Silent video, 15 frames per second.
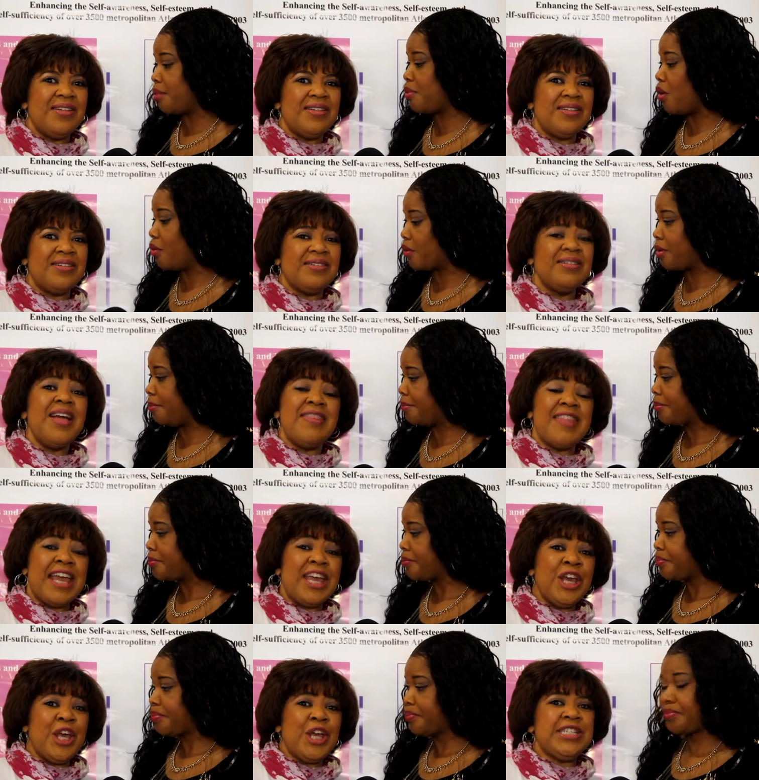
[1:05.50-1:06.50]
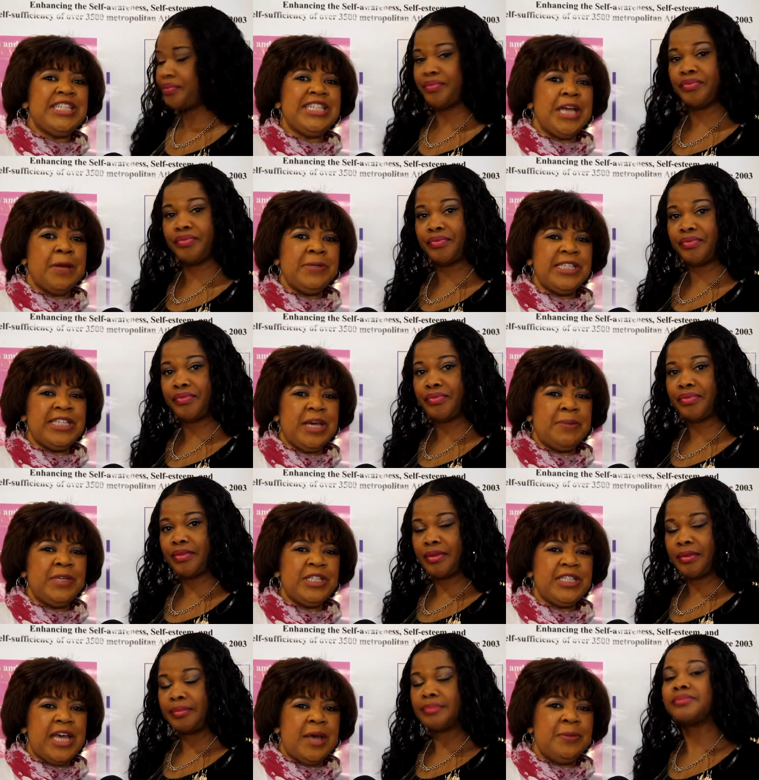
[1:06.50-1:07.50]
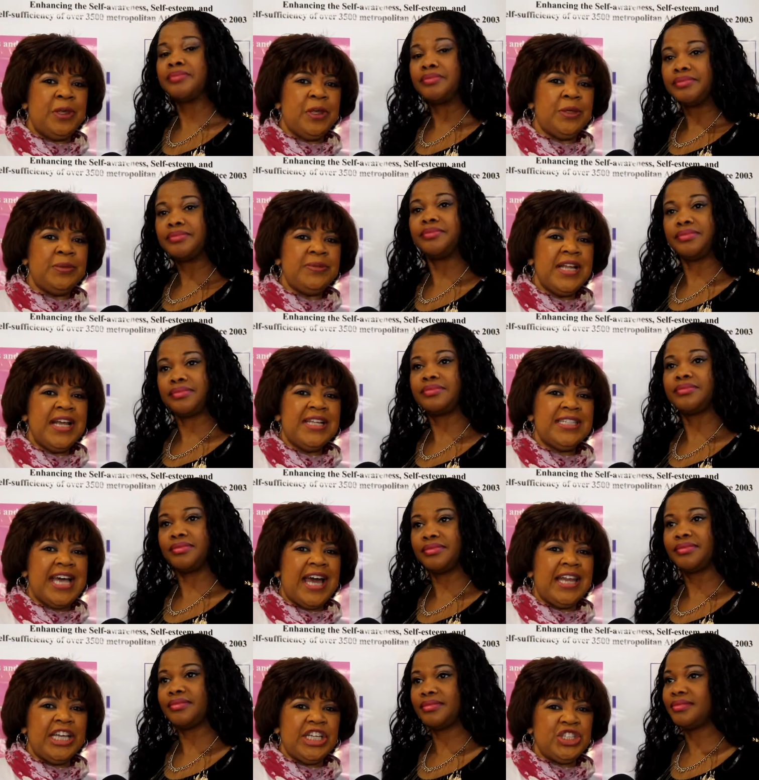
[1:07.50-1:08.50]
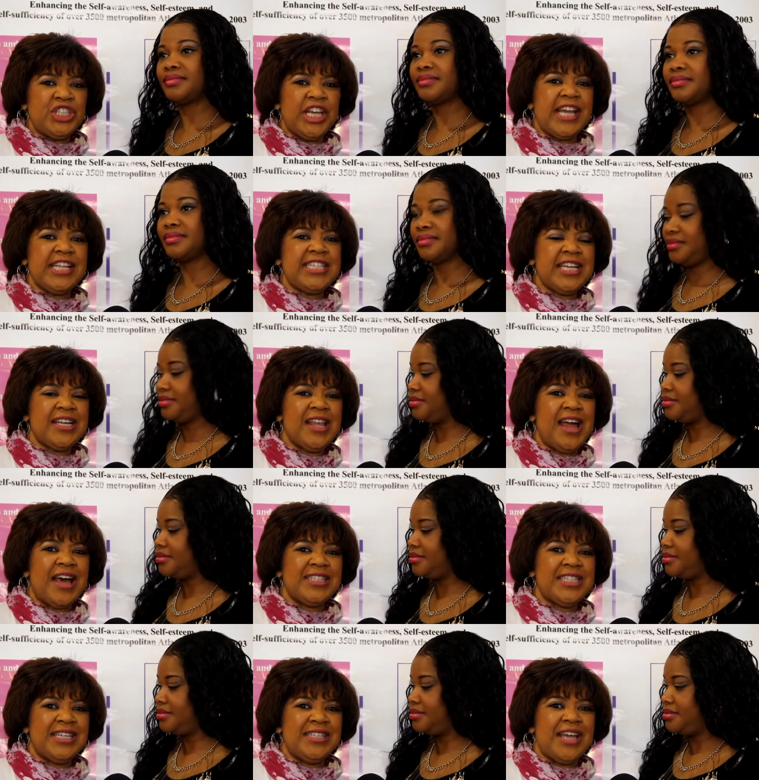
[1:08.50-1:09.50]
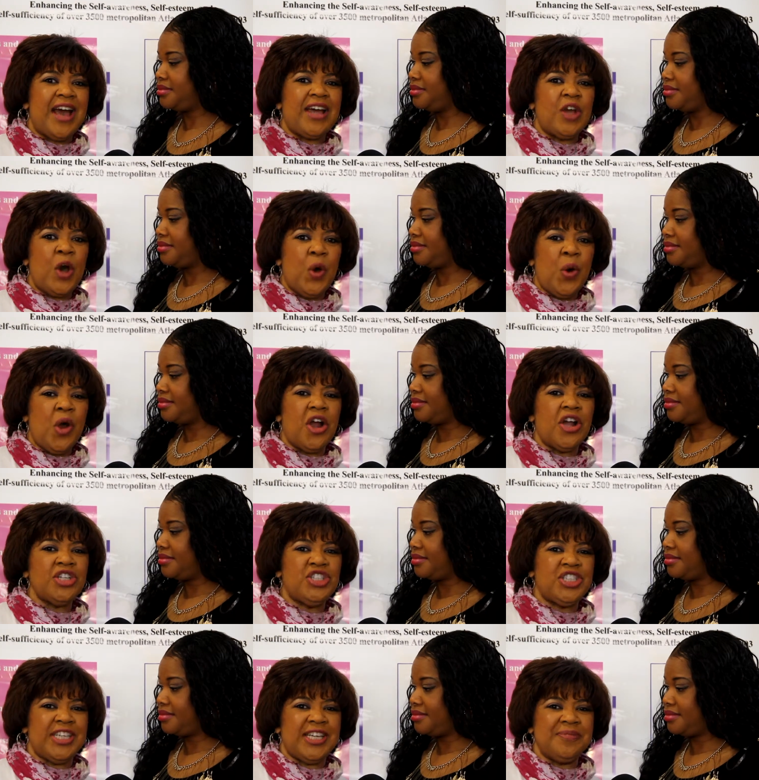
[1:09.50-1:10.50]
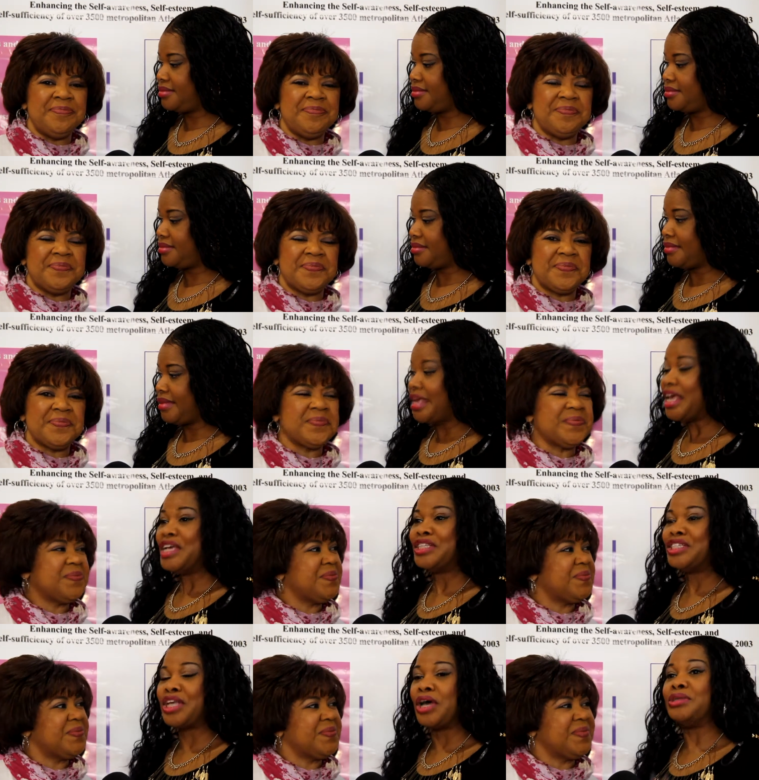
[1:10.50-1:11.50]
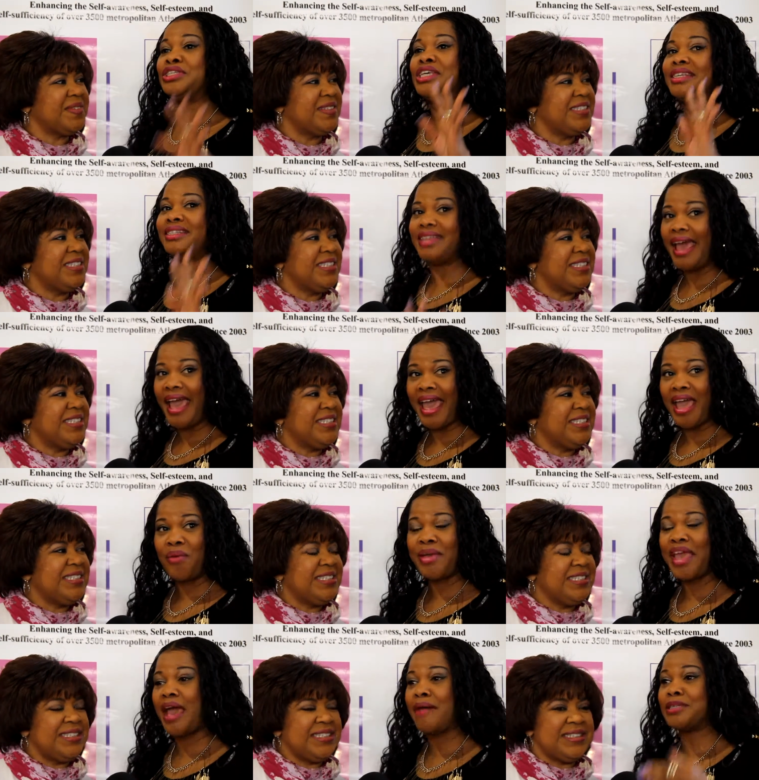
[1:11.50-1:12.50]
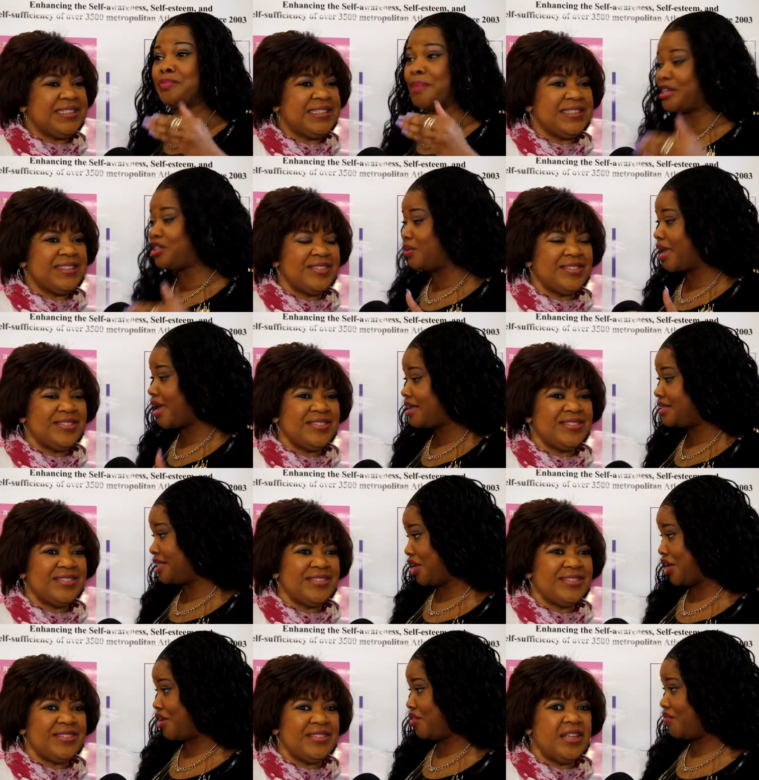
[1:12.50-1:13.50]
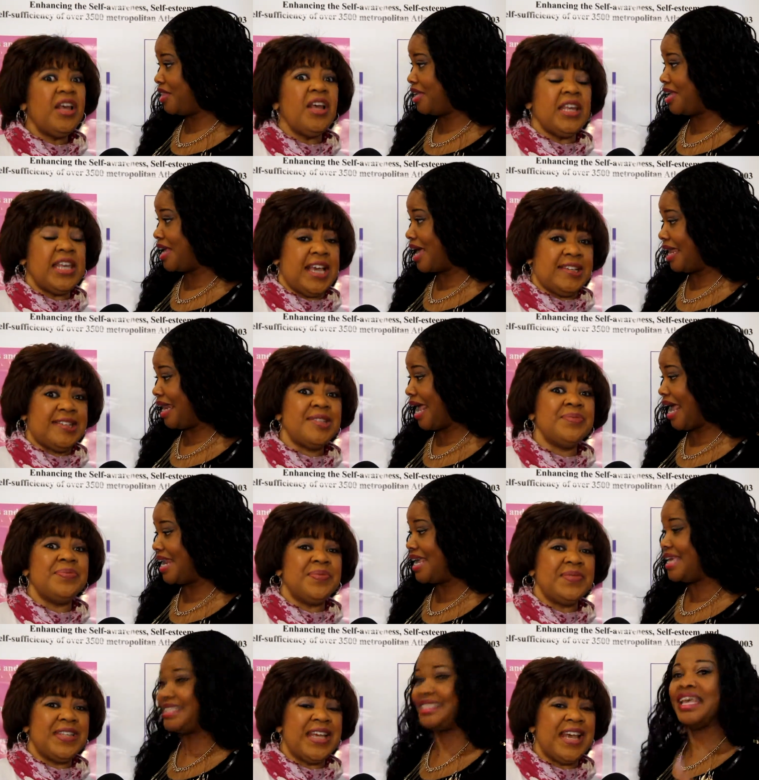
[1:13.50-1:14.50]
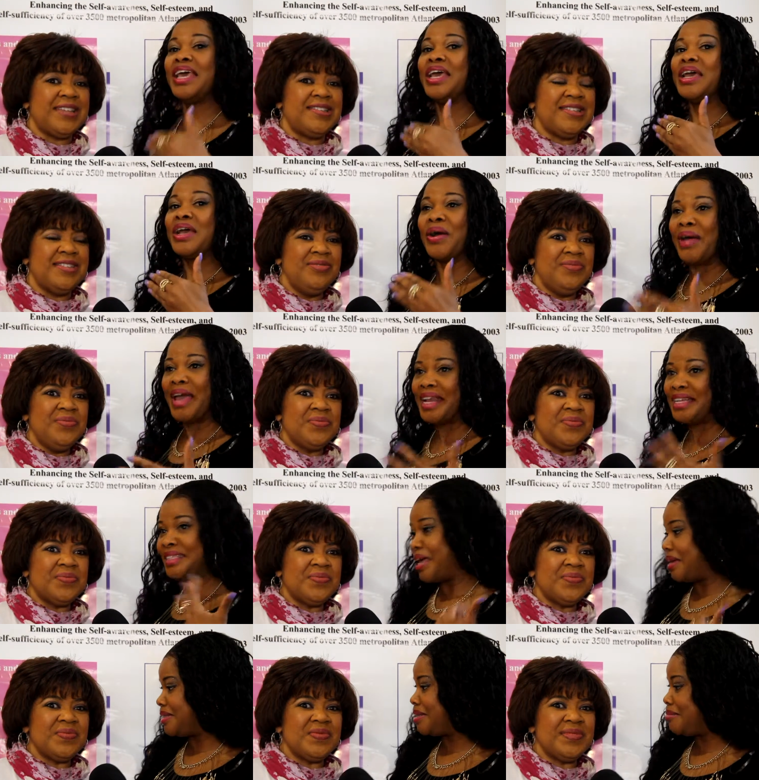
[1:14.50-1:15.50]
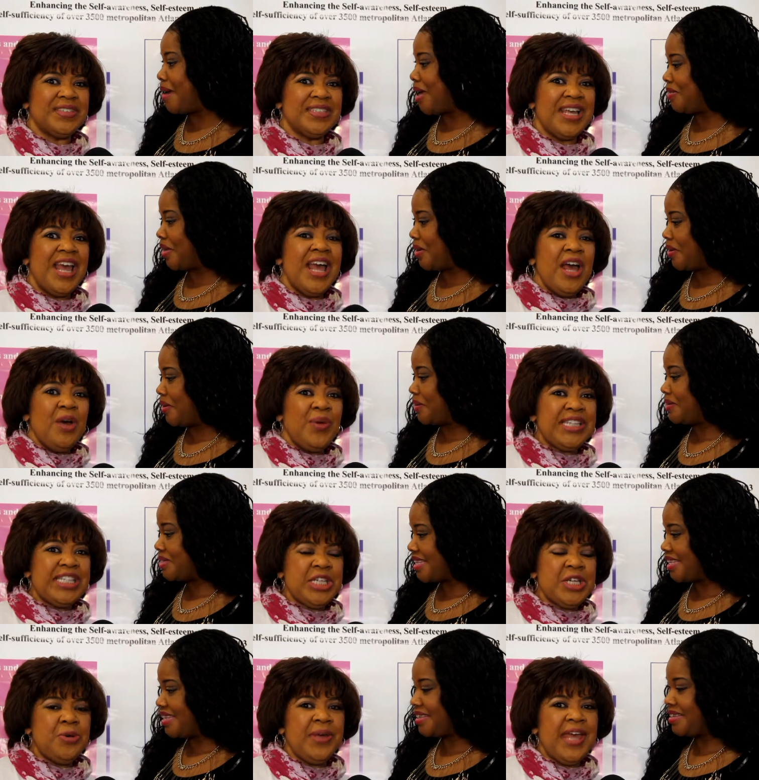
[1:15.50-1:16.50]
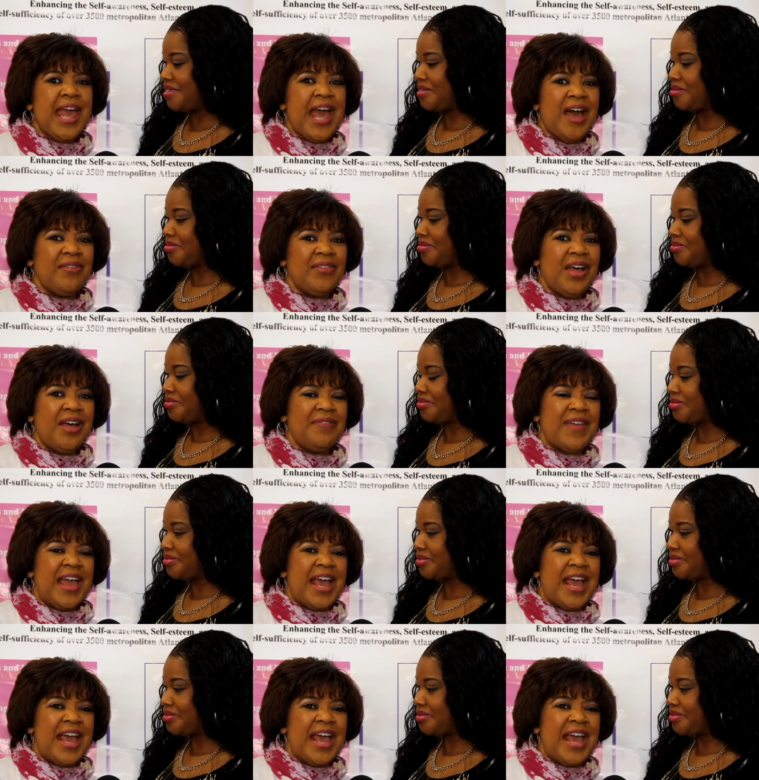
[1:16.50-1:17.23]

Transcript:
Speaker 1: your program. They can go to www.enchantedcloset.org.
Speaker 2: So today we have special guests here for the young ladies. Yes. Go ahead and tell us about those.
Speaker 1: We do. We have a